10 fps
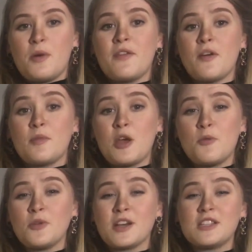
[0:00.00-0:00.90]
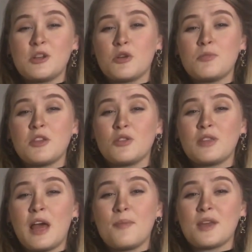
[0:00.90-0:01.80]
pretty fun, but I hope you guys stick with me
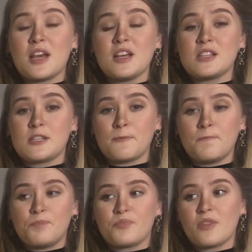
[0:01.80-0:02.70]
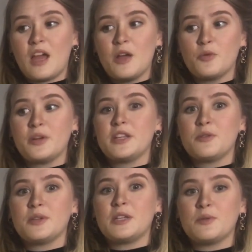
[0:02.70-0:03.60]
through that, because I
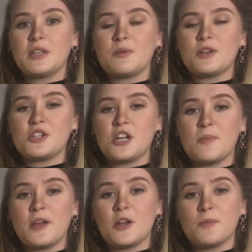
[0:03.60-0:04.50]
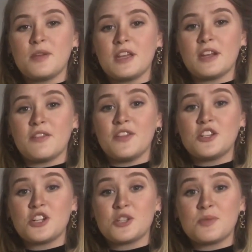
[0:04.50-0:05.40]
really, really, really wanna share my European
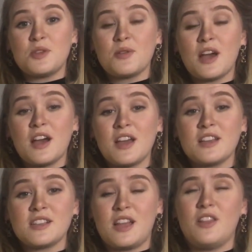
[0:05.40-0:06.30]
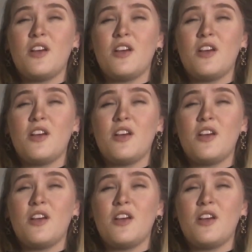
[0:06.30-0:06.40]
adventures with you guys.